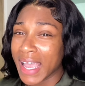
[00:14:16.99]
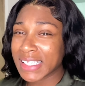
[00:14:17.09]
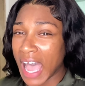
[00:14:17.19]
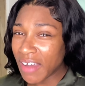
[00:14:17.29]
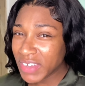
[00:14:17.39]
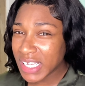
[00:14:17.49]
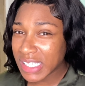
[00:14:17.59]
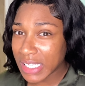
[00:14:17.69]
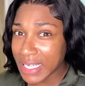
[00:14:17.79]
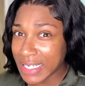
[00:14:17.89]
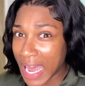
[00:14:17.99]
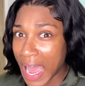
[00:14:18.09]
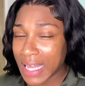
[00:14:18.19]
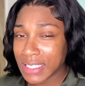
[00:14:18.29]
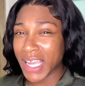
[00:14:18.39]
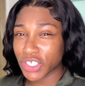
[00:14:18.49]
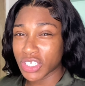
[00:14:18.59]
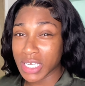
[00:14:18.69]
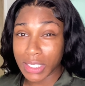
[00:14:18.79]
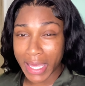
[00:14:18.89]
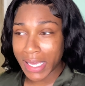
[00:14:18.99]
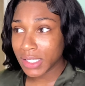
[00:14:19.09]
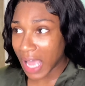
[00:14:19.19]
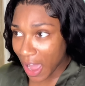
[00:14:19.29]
It's obviously not H D lace.